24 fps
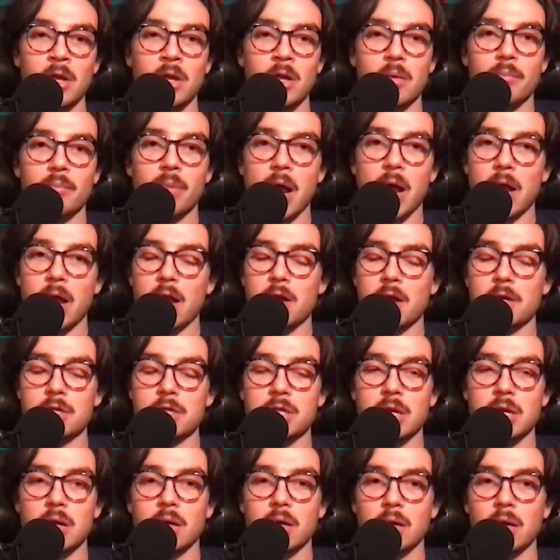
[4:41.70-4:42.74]
Brian
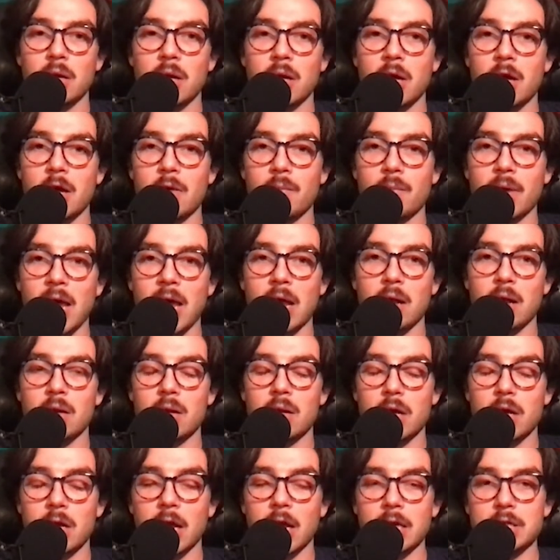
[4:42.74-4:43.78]
Anderson um, had
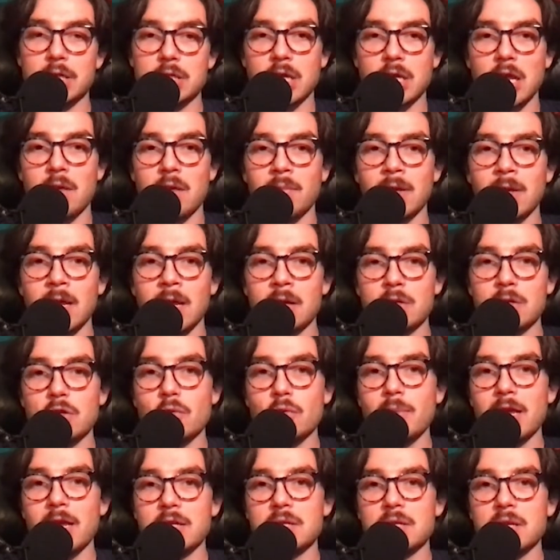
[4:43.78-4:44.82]
a nice game. He had two
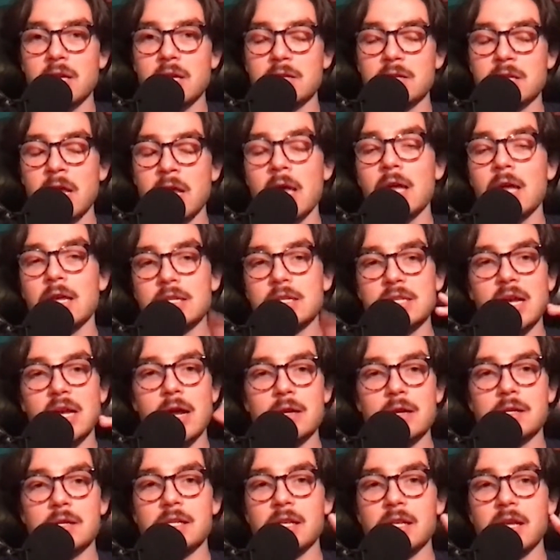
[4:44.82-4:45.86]
base hits.
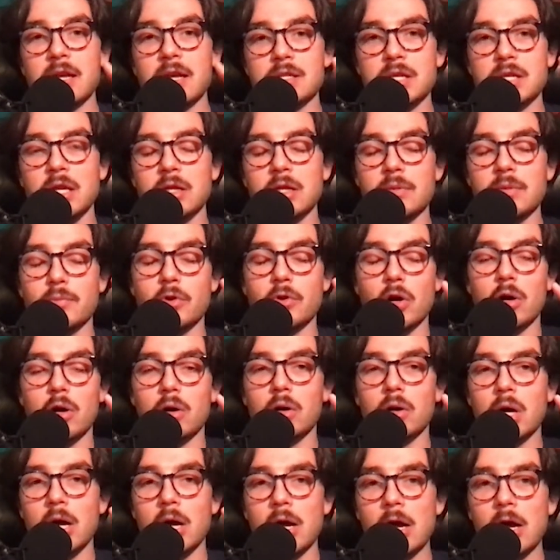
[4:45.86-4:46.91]
Isan Diaz hit the
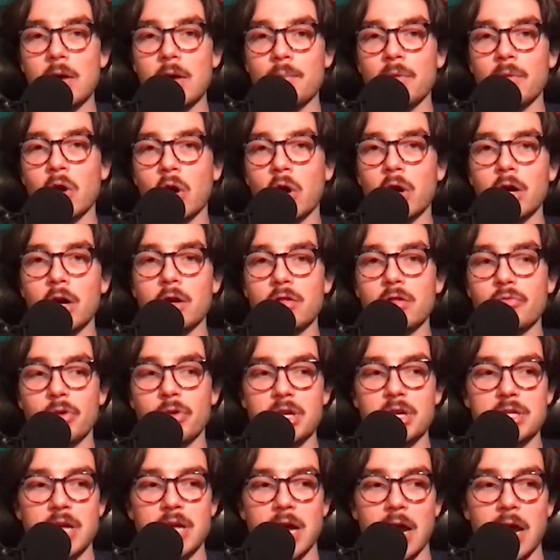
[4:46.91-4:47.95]
ball um, hard
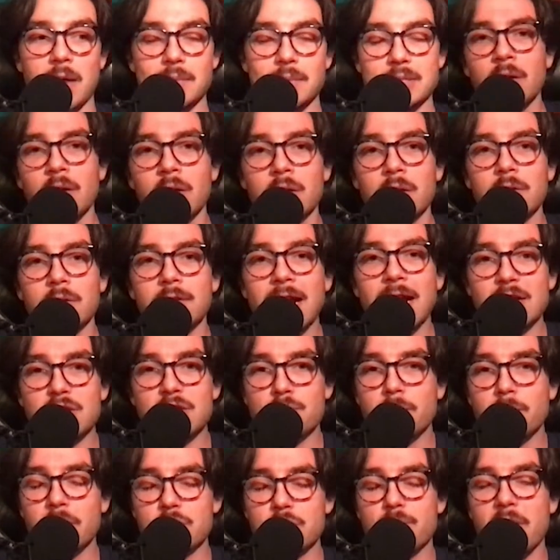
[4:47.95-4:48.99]
three times. That's
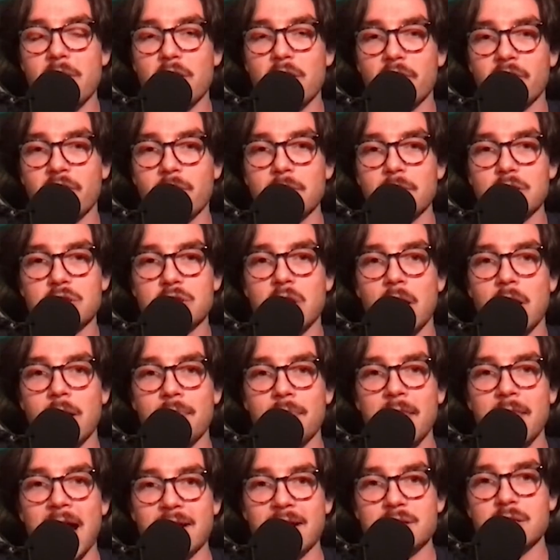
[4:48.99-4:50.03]
much better from
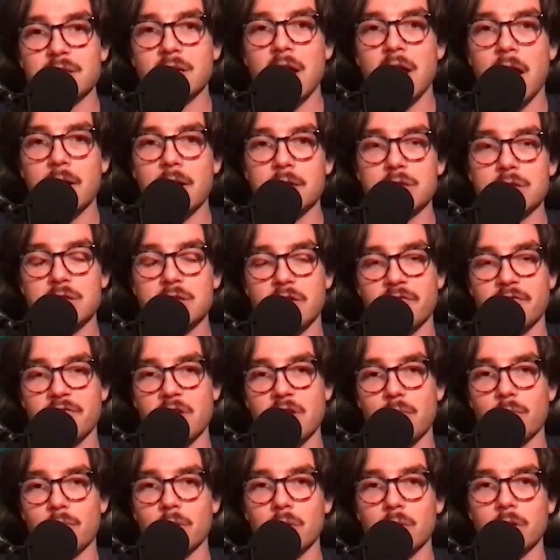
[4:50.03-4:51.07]
Isan. That's the kind of stuff
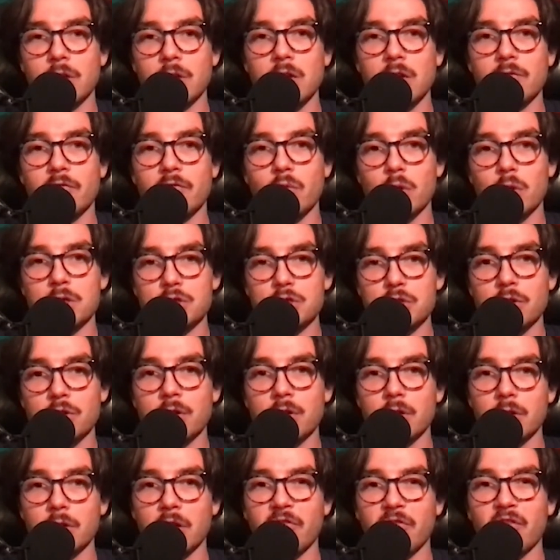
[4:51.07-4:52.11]
that we're looking for,
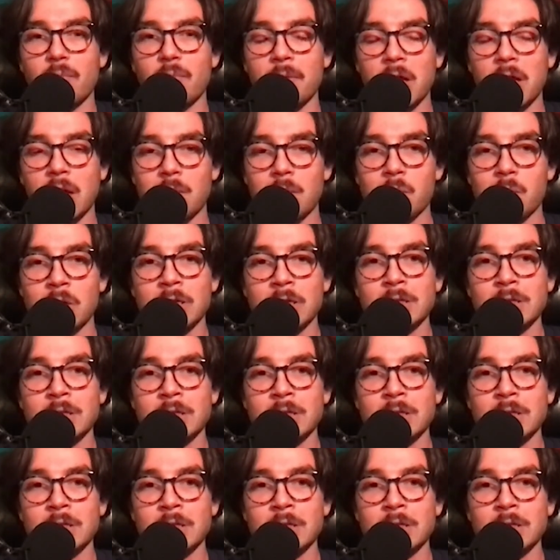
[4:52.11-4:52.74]
certainly from him.